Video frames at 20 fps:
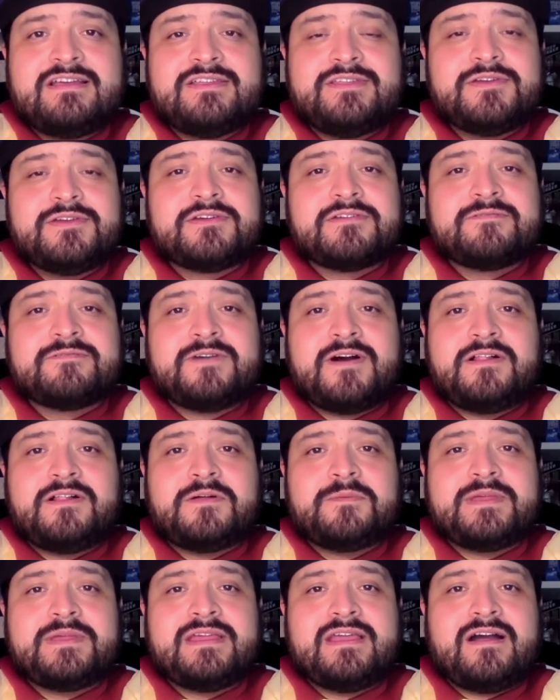You can
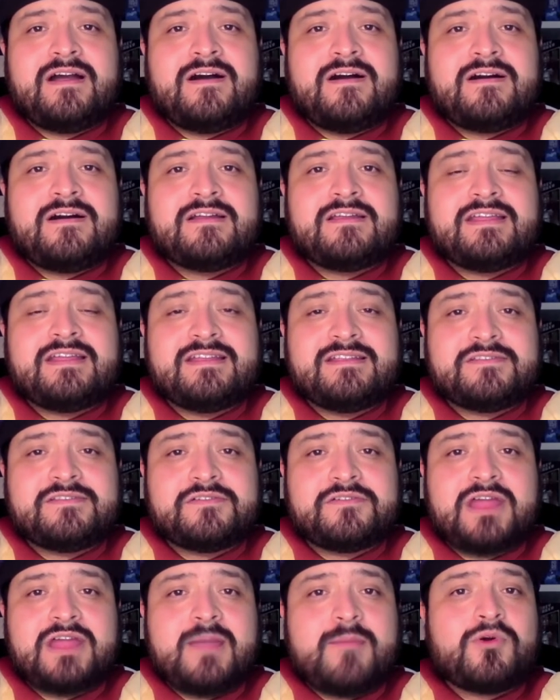follow me on
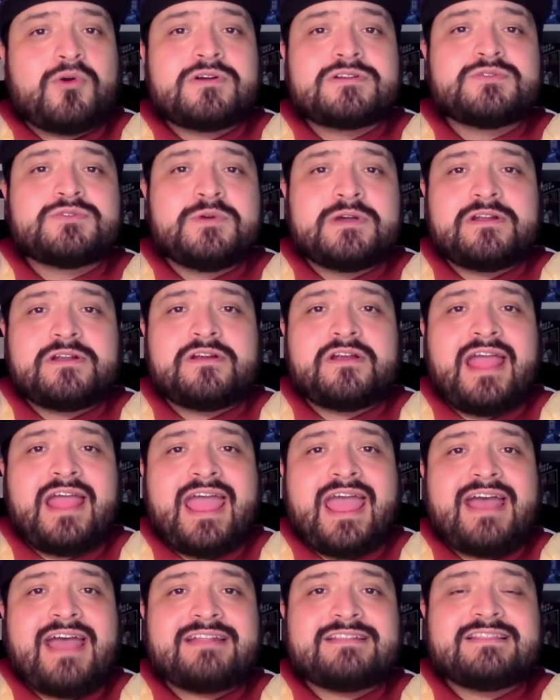Instagram or Twitter
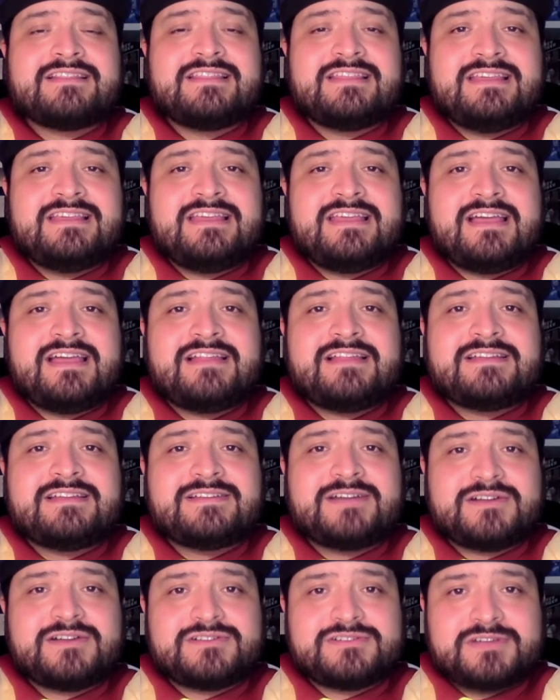at the
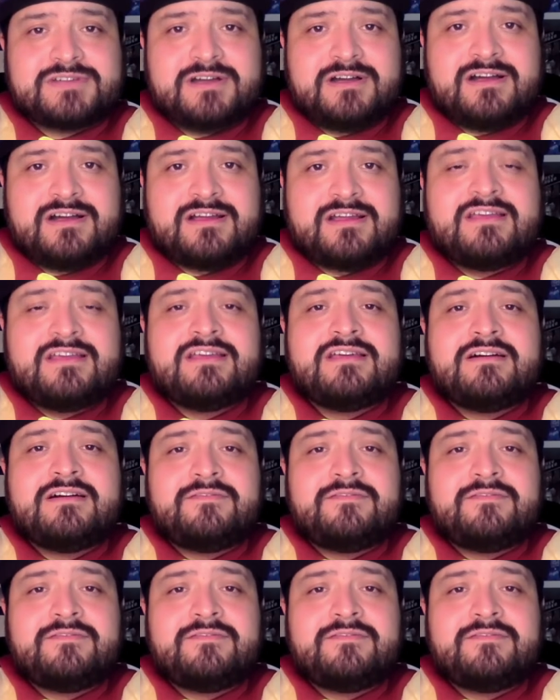LADodgerDog.